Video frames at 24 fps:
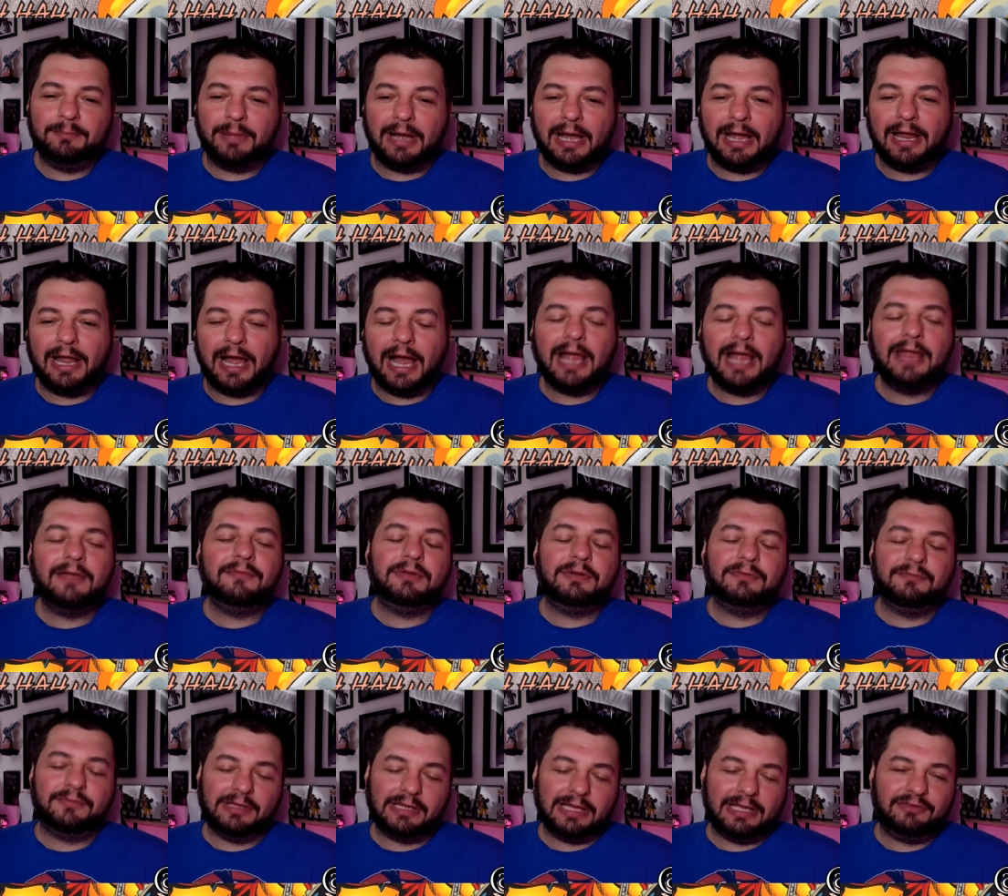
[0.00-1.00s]
by
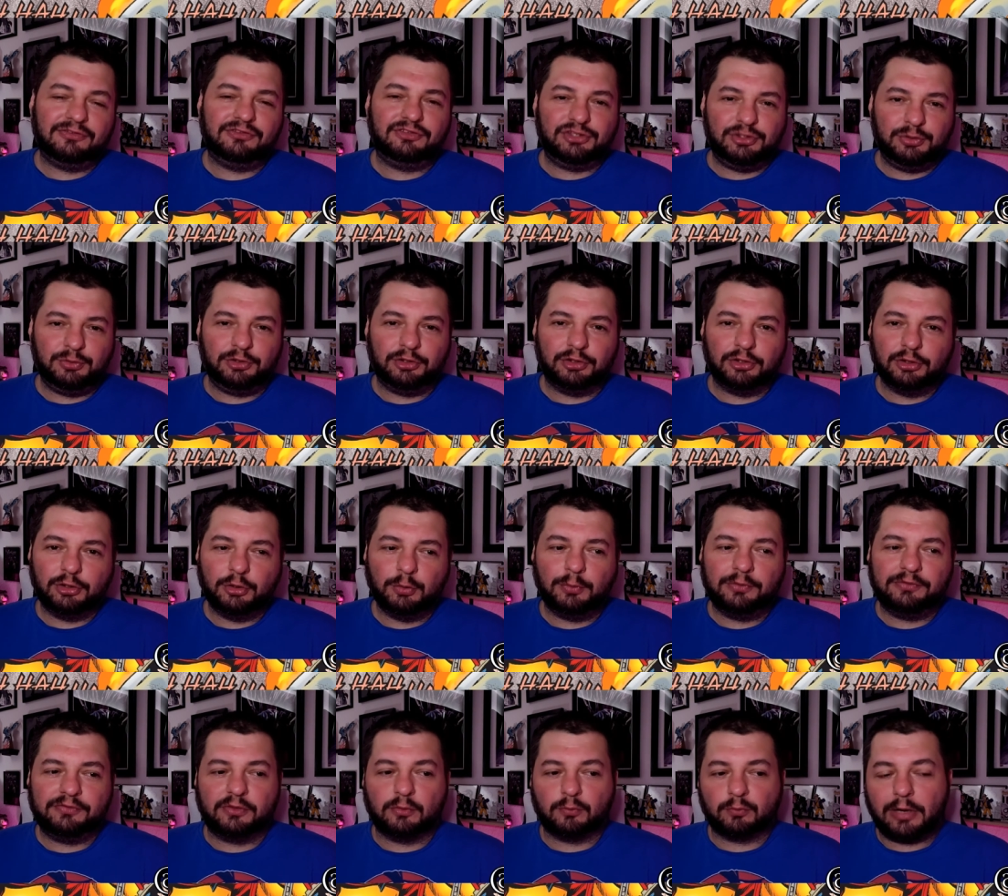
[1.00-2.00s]
Ivan Velez Jr., who
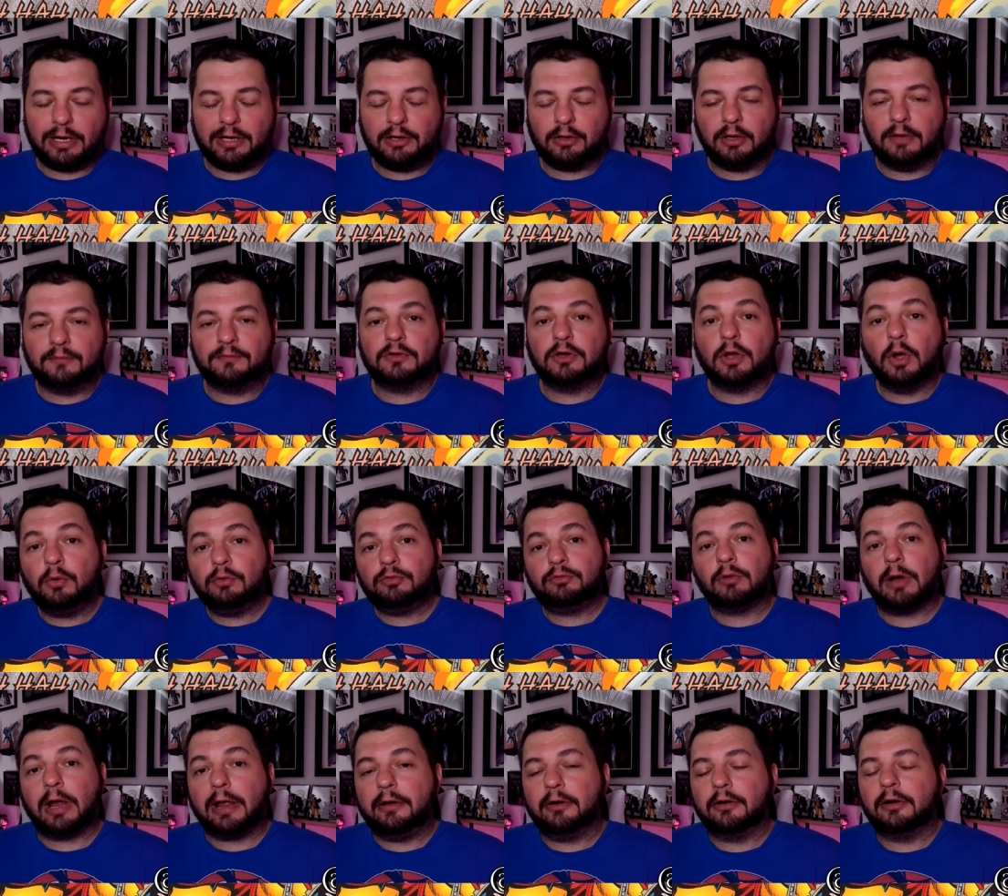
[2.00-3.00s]
was the writer of Ghost
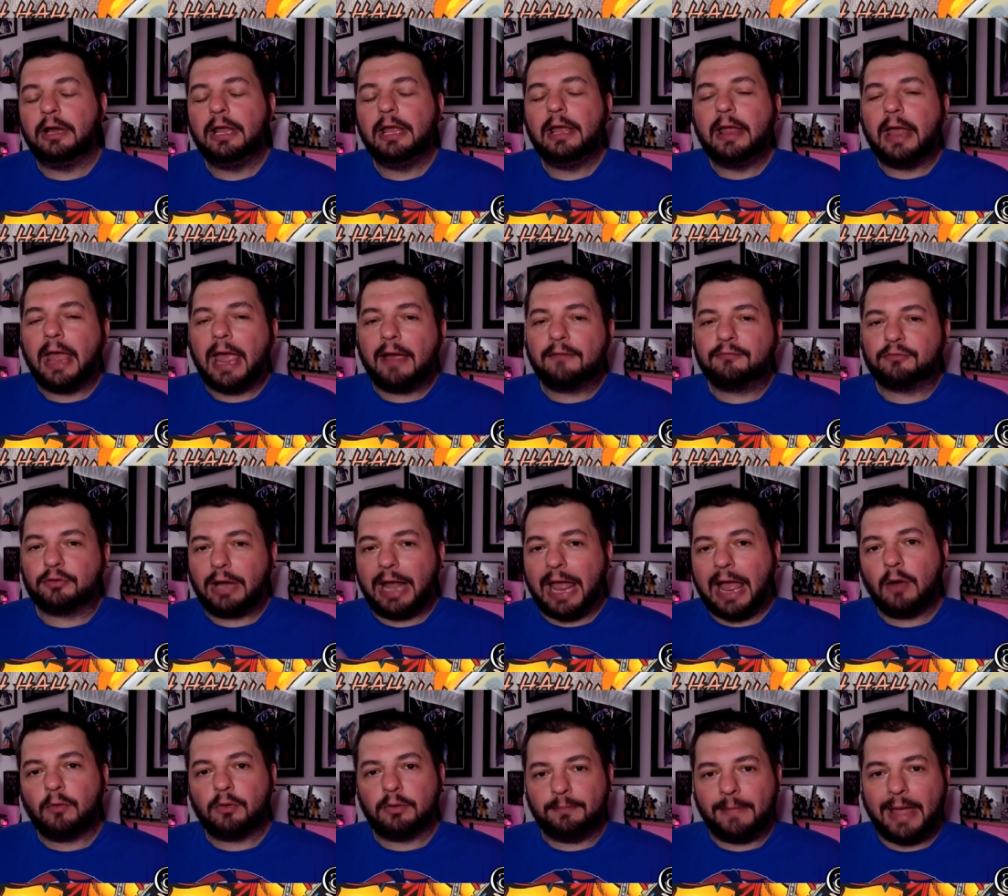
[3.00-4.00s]
Rider after
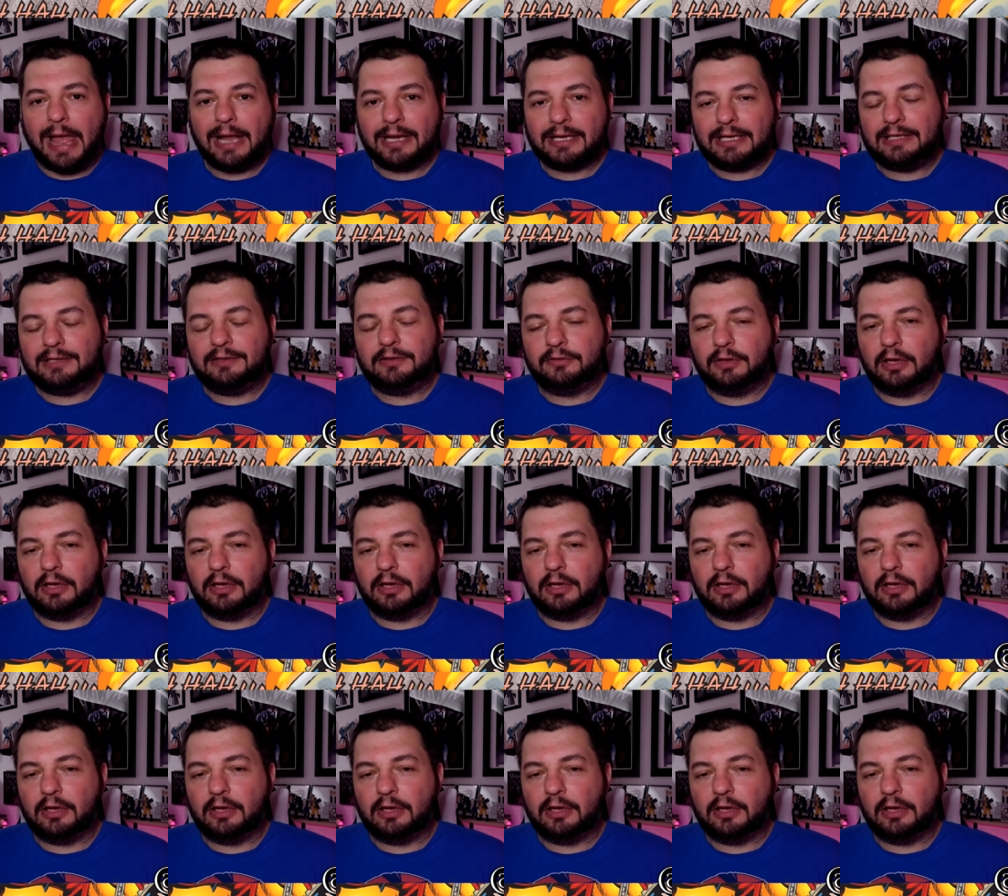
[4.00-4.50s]
Howard Mackie,